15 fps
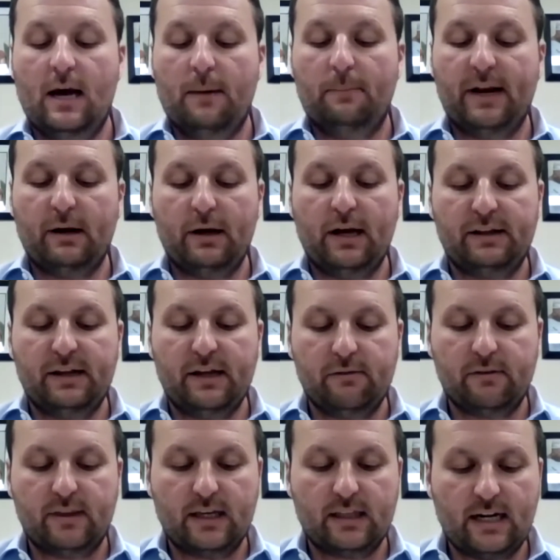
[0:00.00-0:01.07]
but another
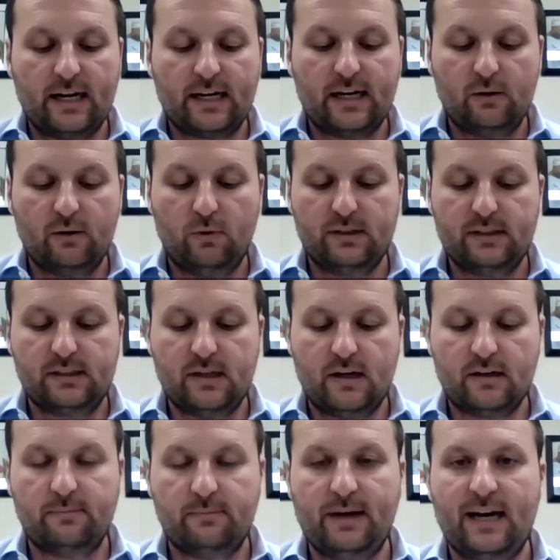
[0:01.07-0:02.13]
thing that I kind of wanted to
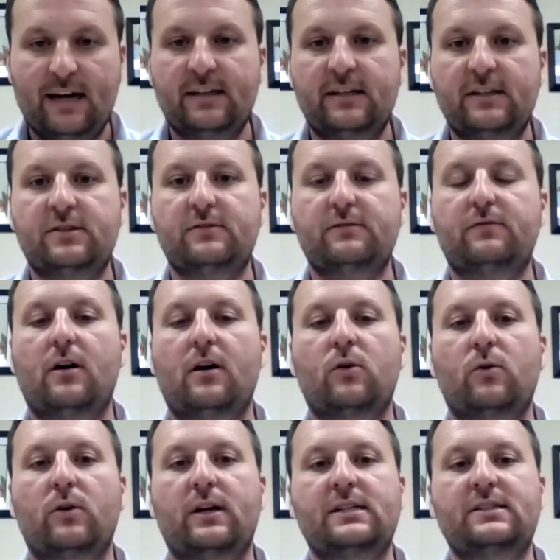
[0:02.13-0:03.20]
talk about is for our
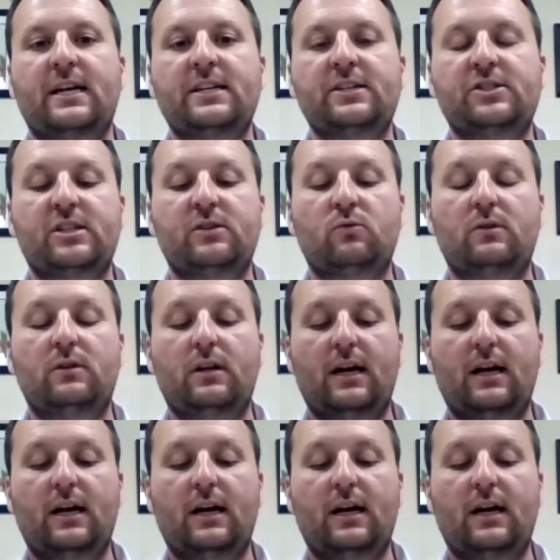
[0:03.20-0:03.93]
organization,